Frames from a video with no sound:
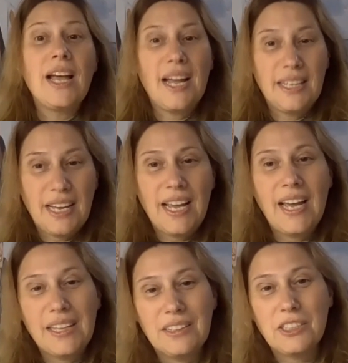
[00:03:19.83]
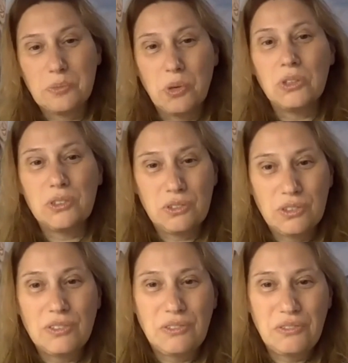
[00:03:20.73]
and I had this small
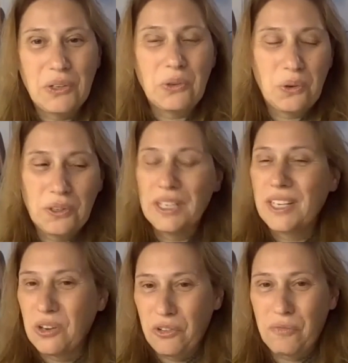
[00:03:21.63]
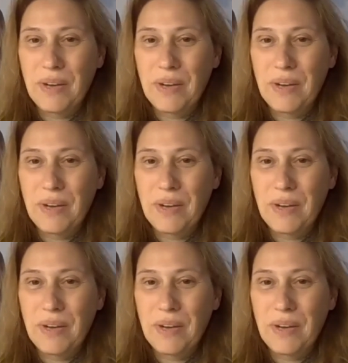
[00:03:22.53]
recording of